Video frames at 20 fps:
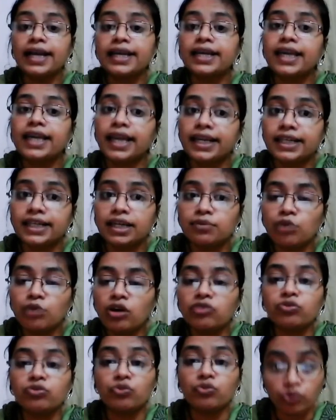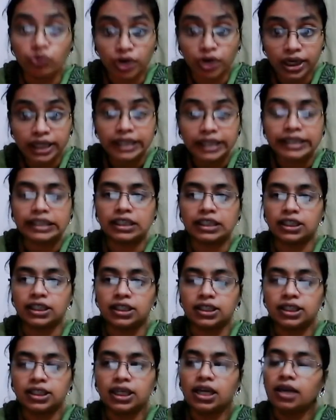Kingdom of winter.
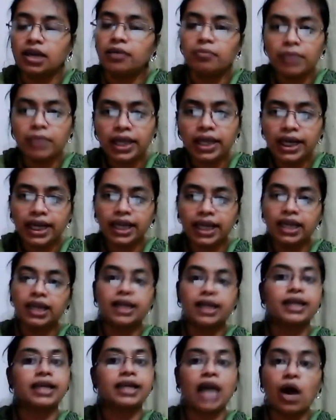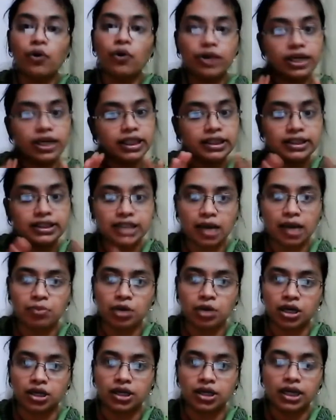Meaning now it is
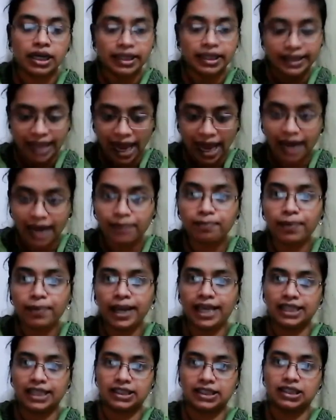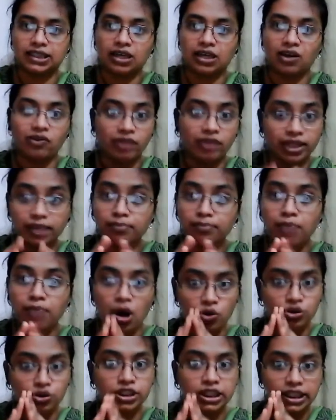summer. That place where the
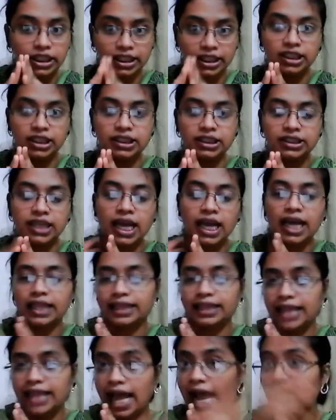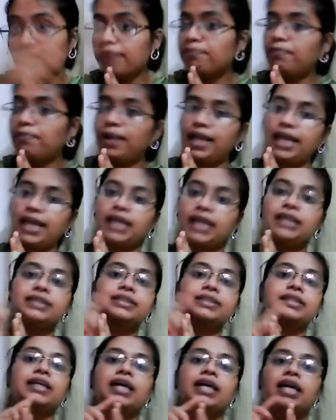mountain is, that
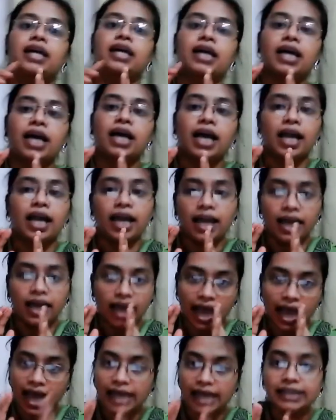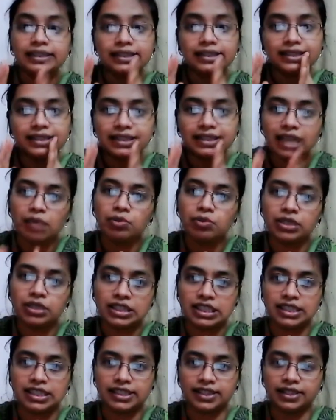place has summer
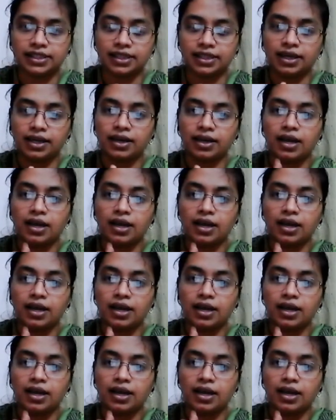season.